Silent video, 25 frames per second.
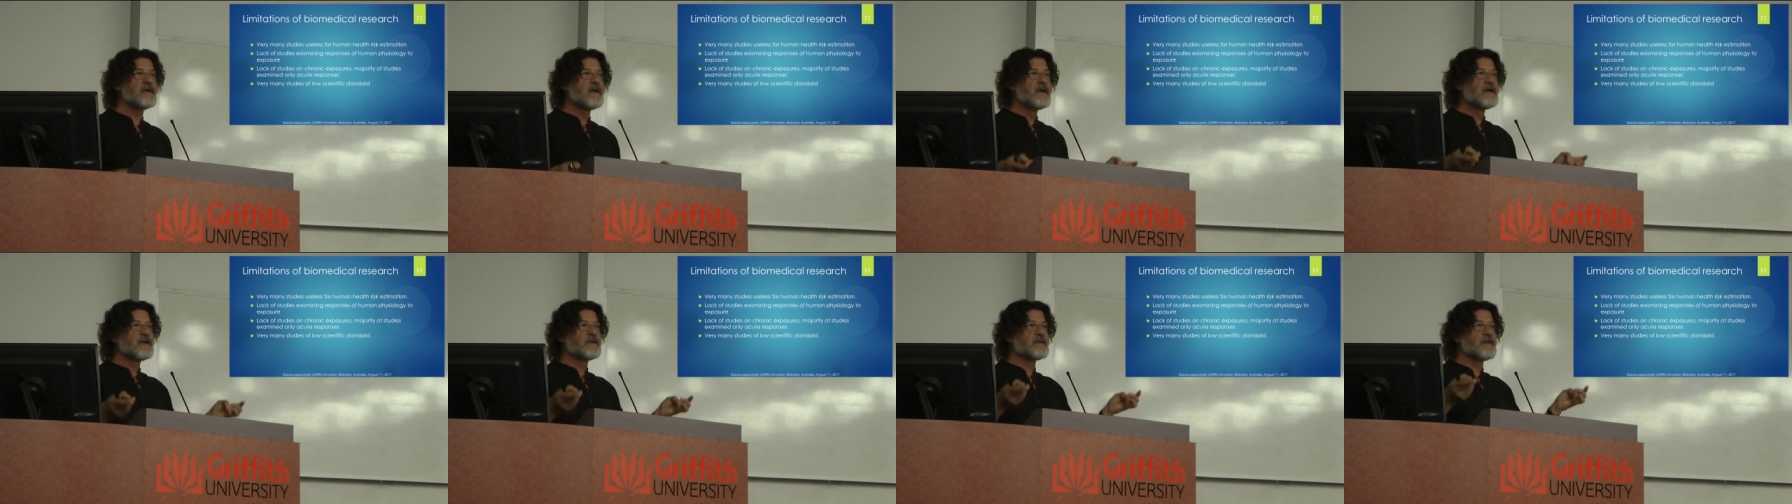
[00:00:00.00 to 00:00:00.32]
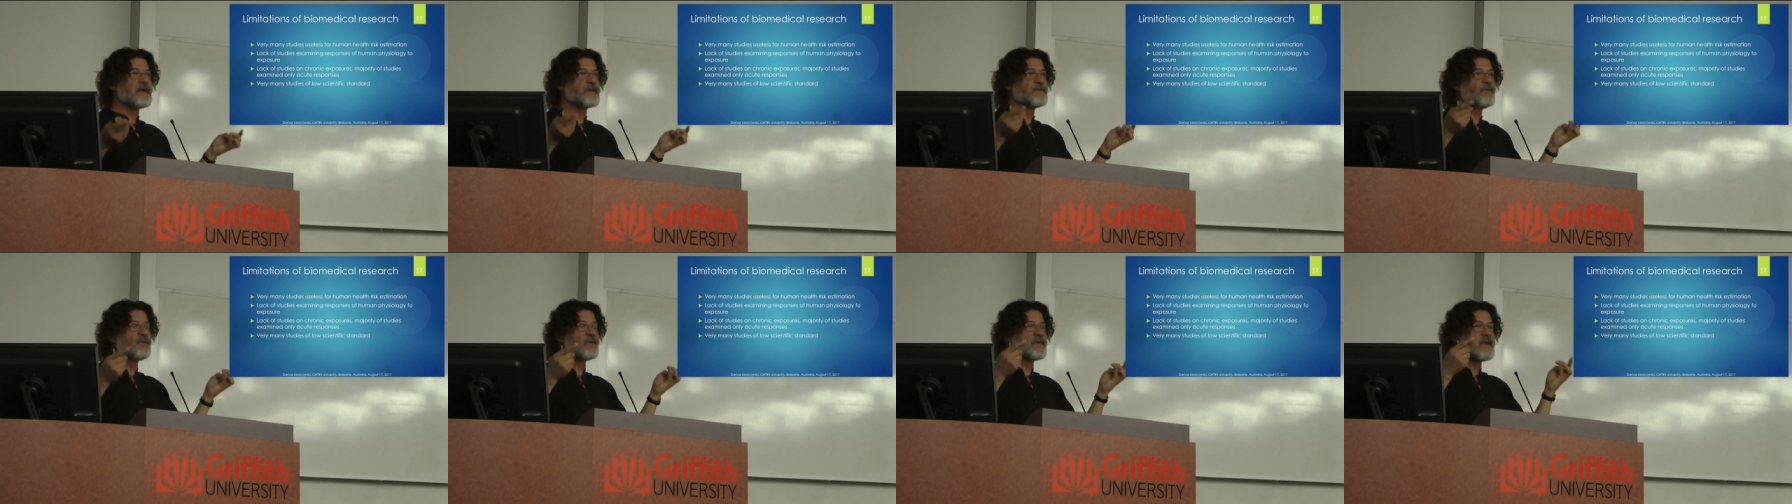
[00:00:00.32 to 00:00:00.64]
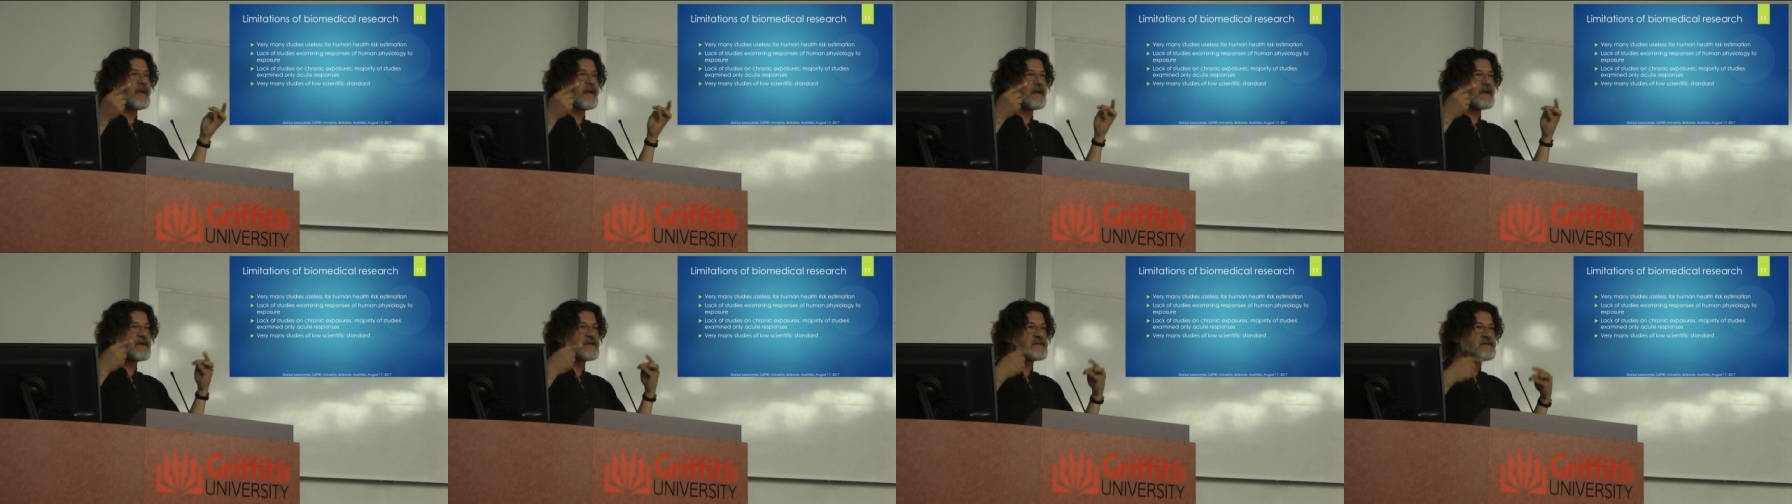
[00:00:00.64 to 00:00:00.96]
that would
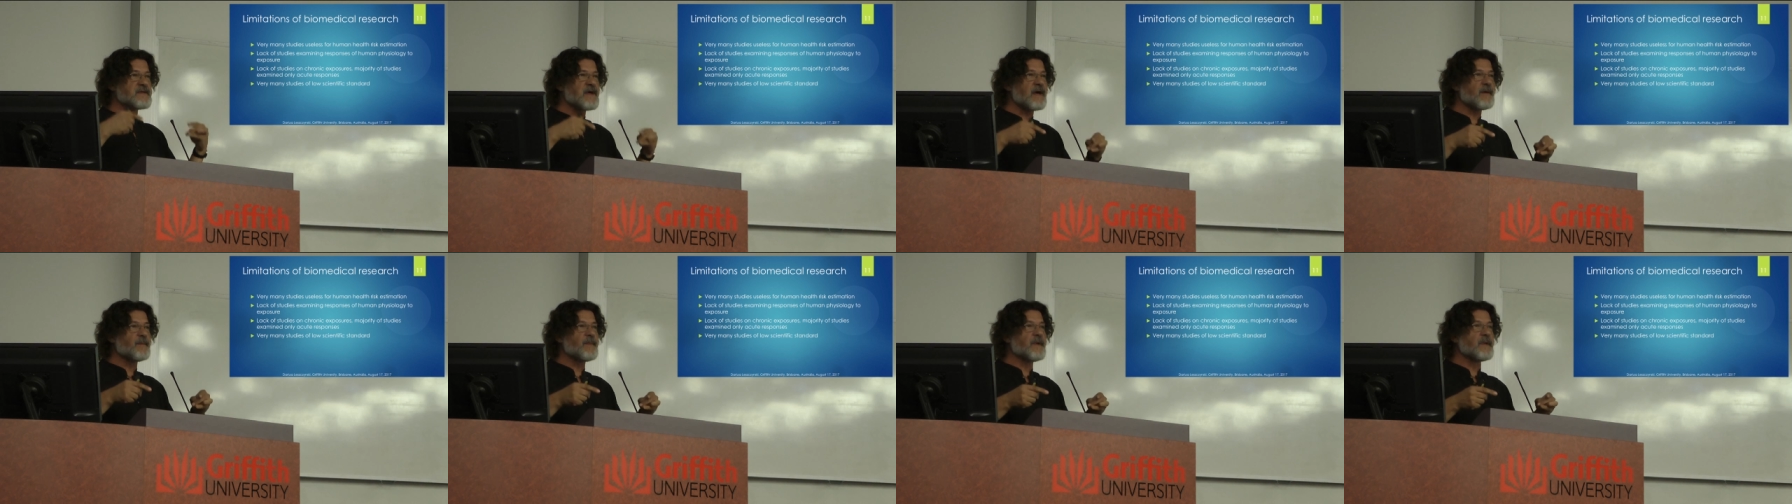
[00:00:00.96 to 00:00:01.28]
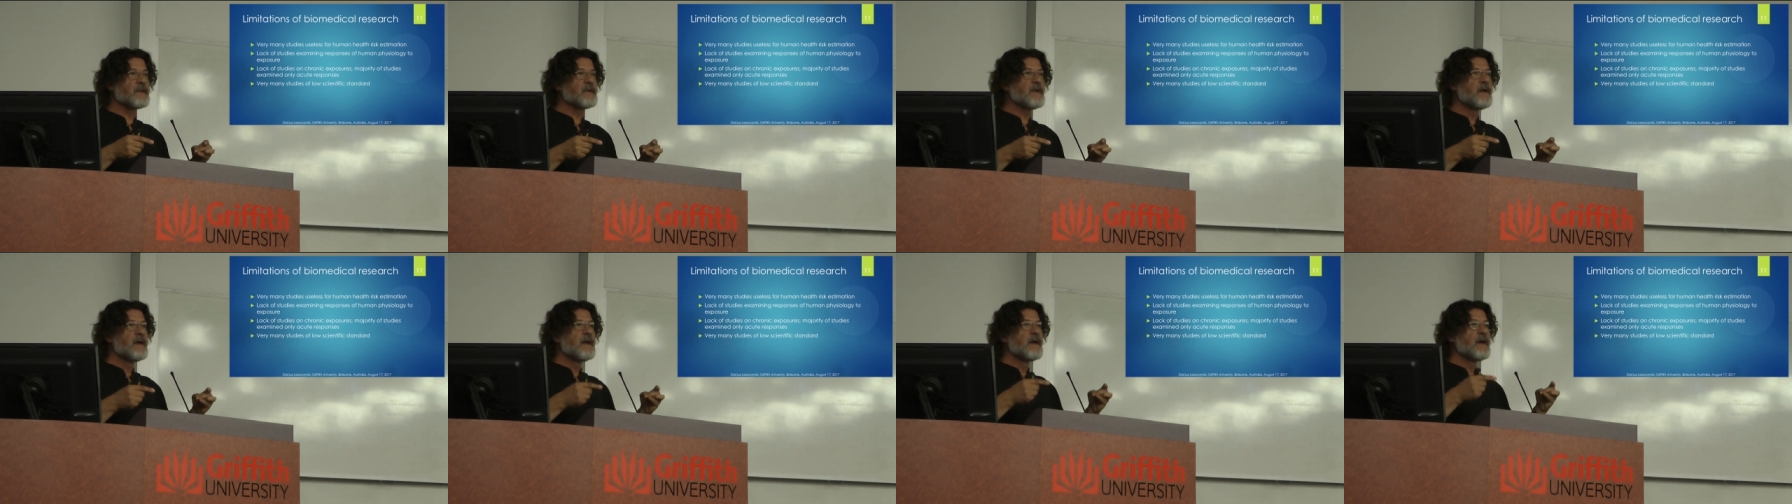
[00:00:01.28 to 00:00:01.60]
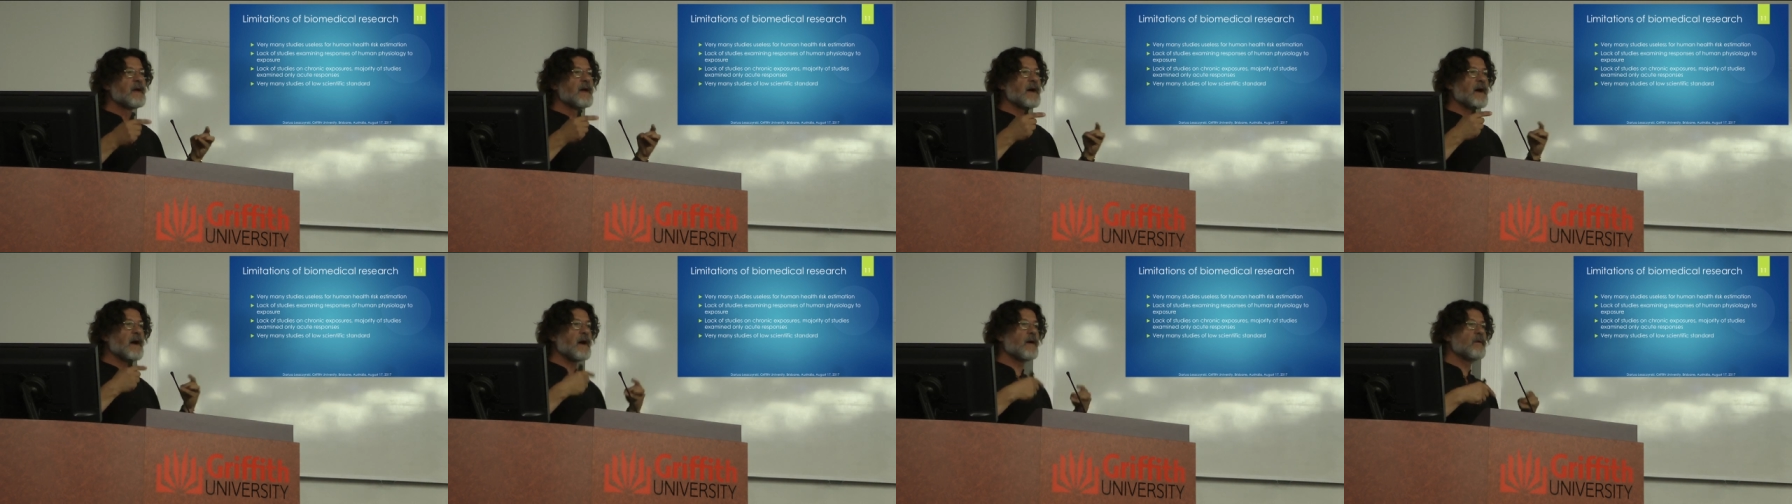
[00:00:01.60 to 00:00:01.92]
examine
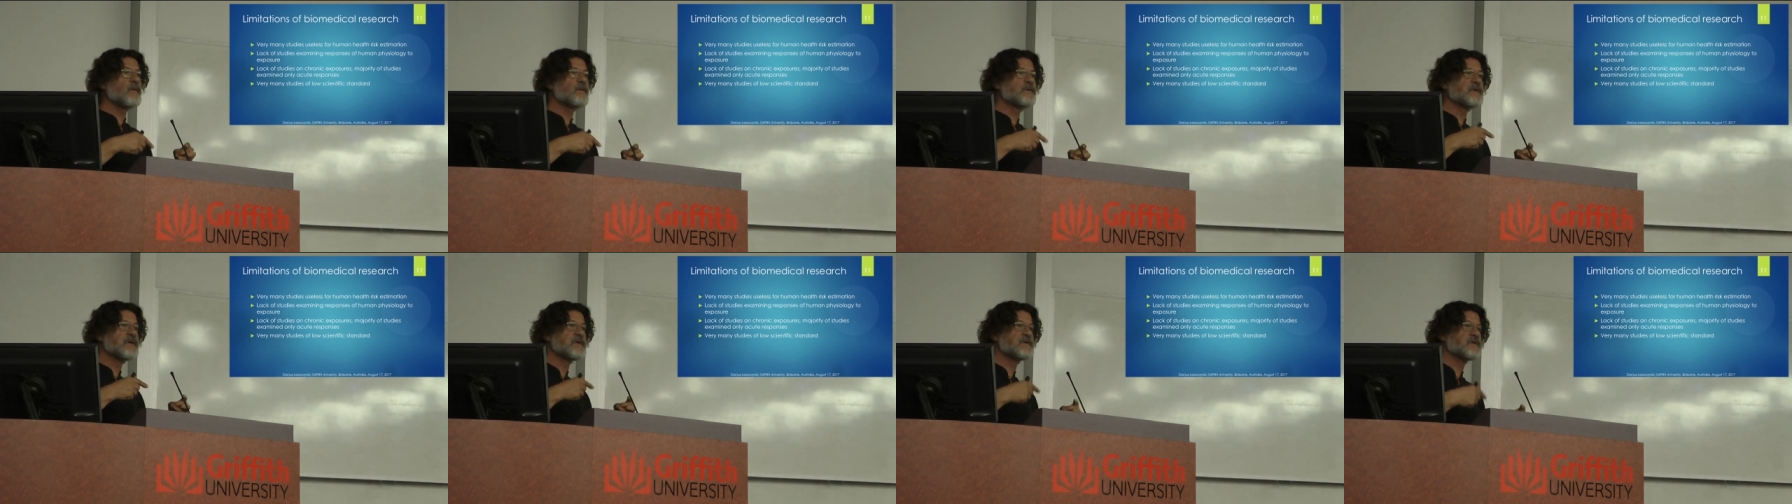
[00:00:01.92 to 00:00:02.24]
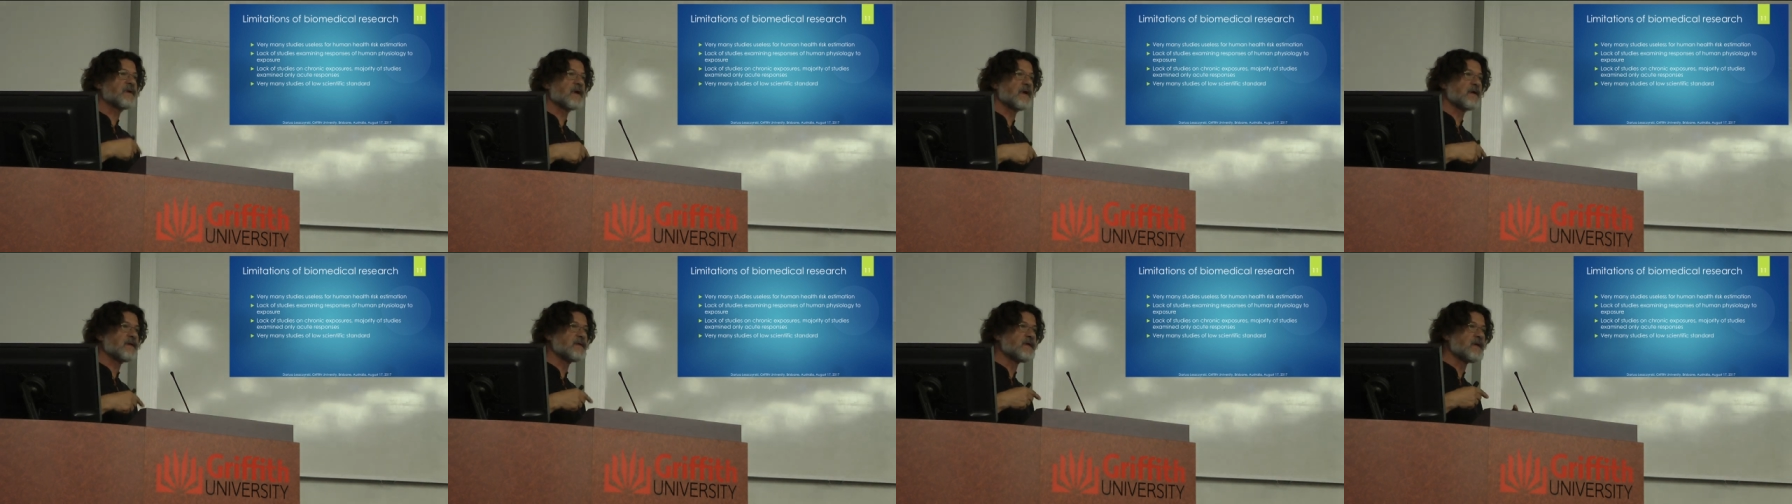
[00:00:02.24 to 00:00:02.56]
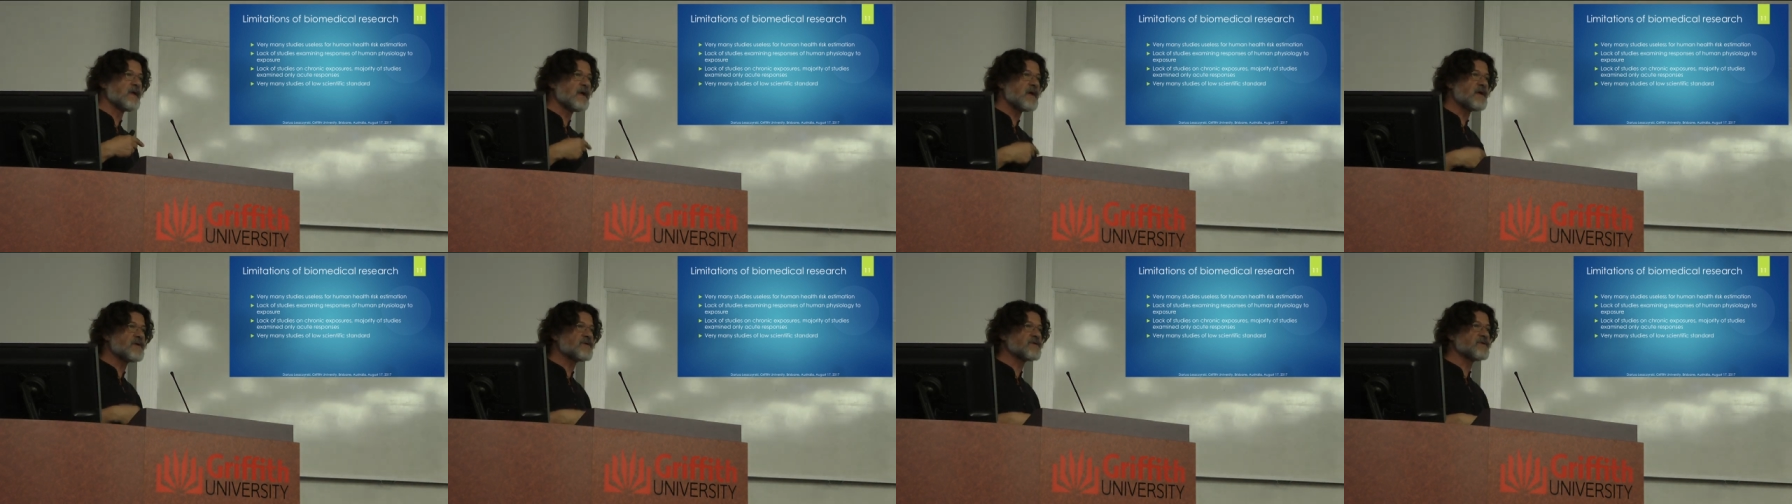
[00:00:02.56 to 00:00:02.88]
how this
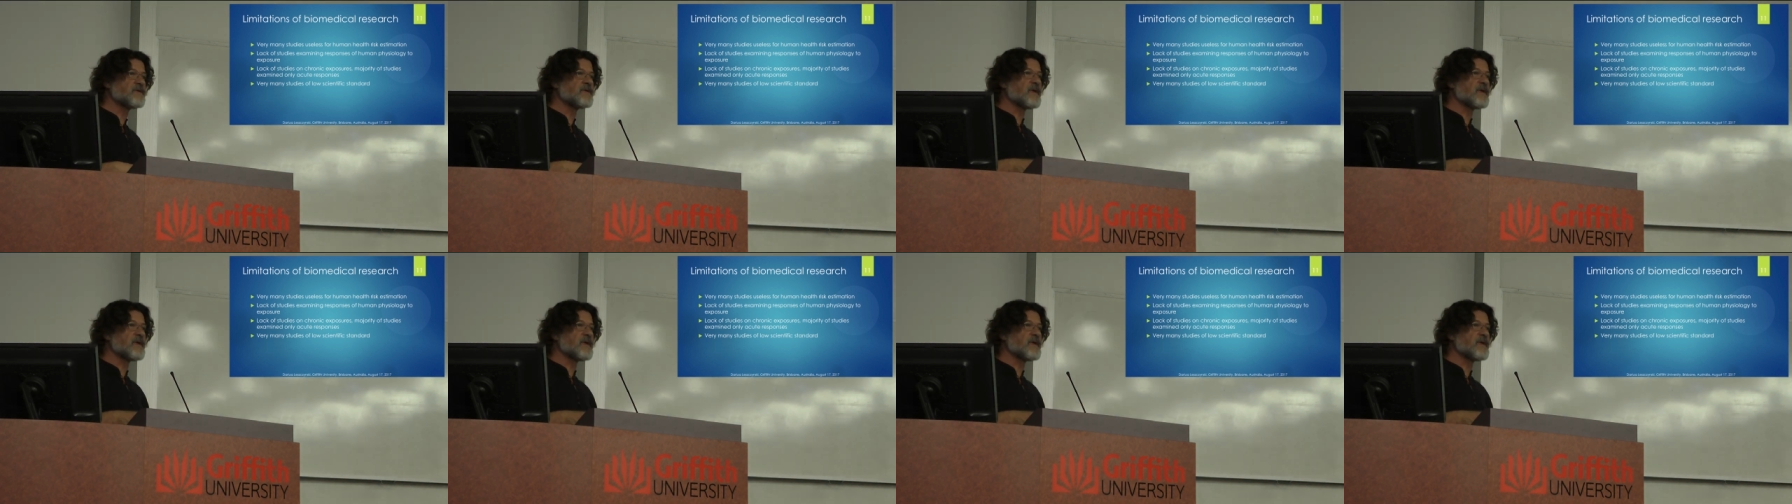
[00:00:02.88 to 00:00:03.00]
radiation